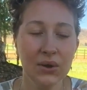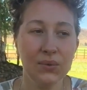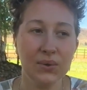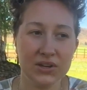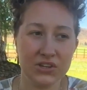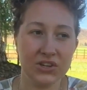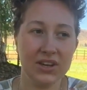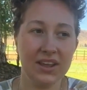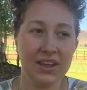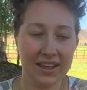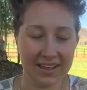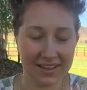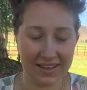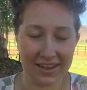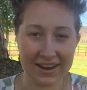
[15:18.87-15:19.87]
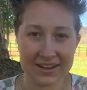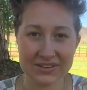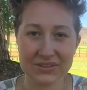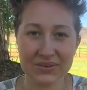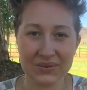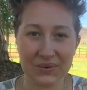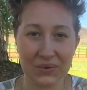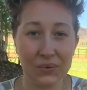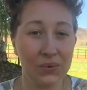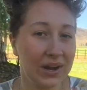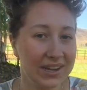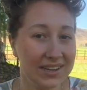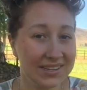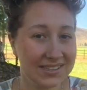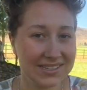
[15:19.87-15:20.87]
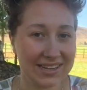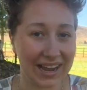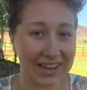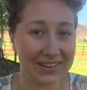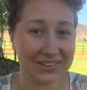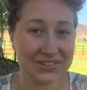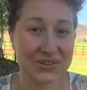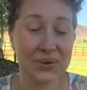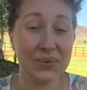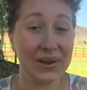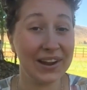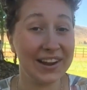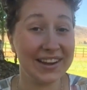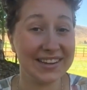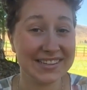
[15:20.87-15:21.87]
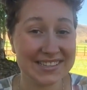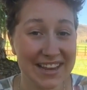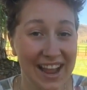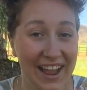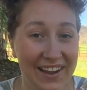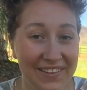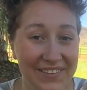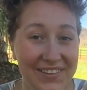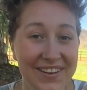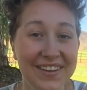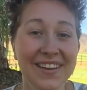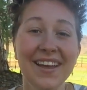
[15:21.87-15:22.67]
which it is quite a style to wear in town,